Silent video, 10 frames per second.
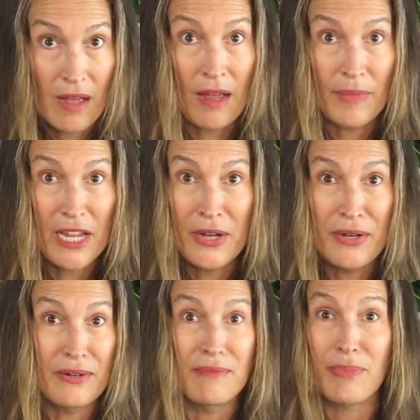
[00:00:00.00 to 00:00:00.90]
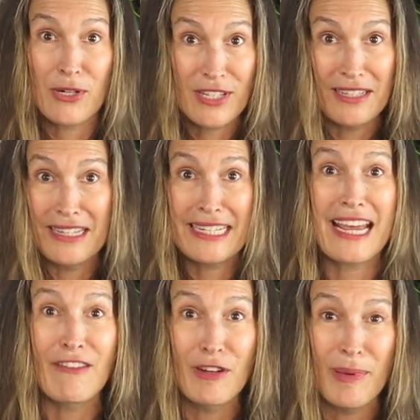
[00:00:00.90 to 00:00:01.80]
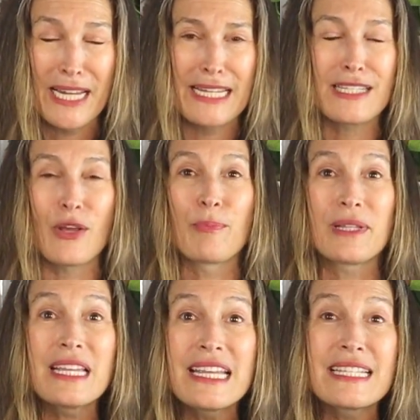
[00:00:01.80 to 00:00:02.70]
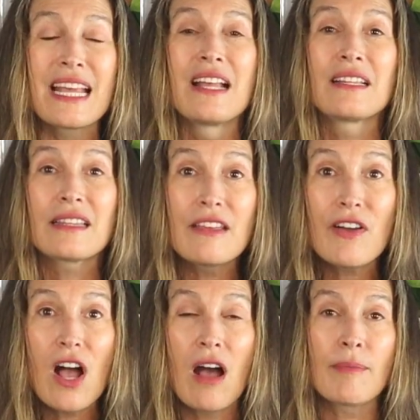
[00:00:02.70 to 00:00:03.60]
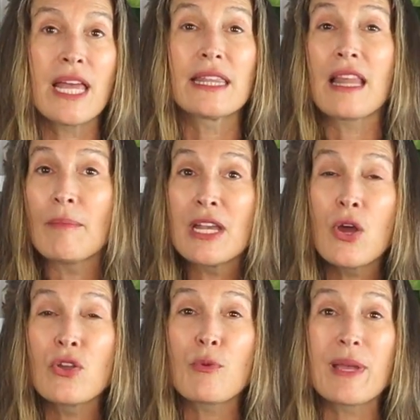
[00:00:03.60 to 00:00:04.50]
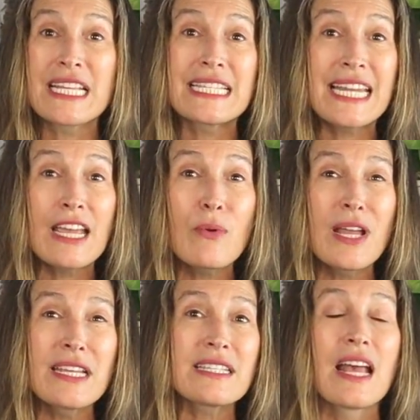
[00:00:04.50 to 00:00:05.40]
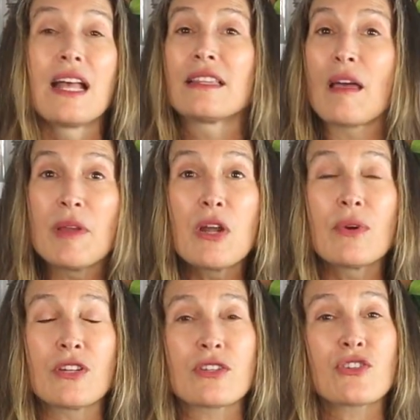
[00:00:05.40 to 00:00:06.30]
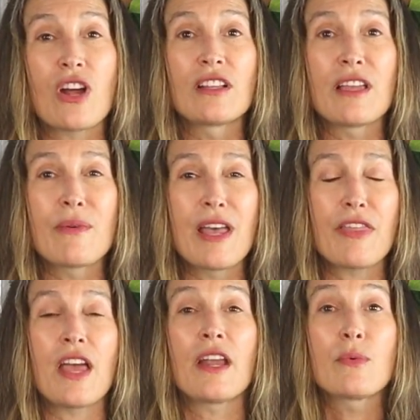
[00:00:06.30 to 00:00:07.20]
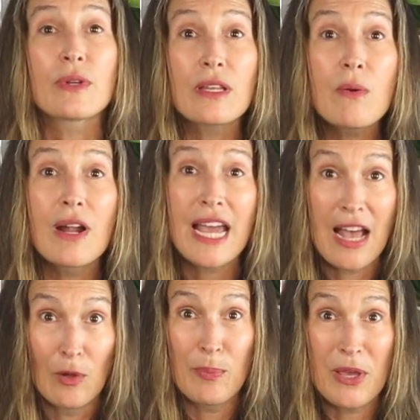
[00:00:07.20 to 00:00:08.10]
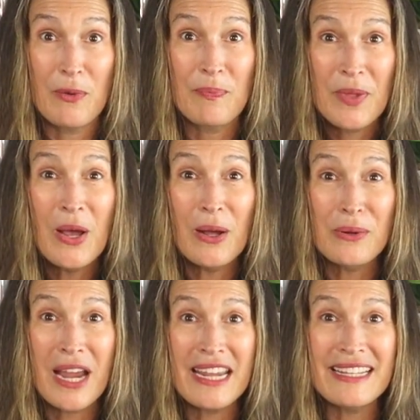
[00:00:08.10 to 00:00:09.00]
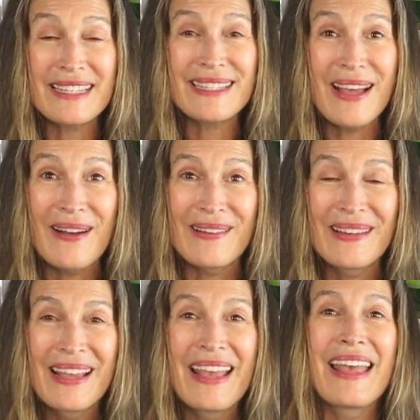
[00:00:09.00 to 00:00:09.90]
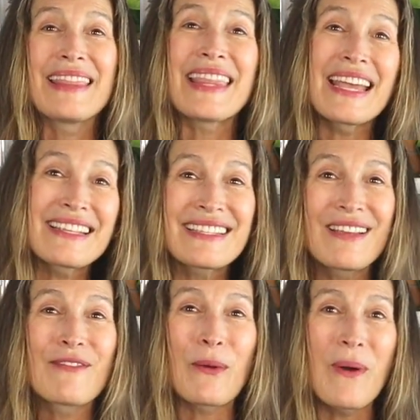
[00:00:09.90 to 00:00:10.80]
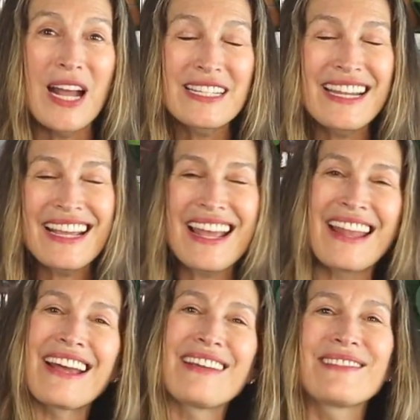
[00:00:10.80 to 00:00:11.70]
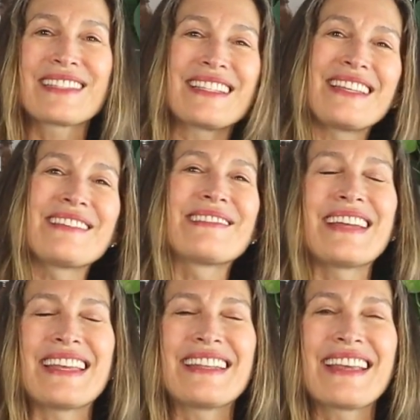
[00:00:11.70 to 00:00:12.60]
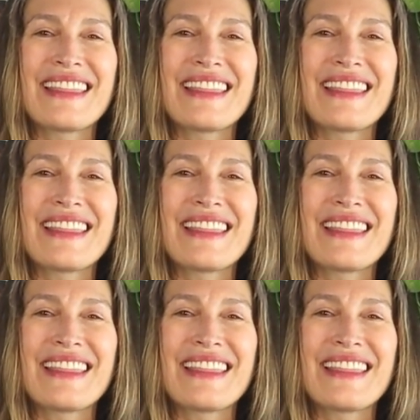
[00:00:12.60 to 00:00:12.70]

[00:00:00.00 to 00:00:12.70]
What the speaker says: on my own personally to everybody. So please leave a comment. Let me know your biggest takeaways. Let me know what you're struggling with, and I really want to help you. All right? So thanks for watching, and I will see you in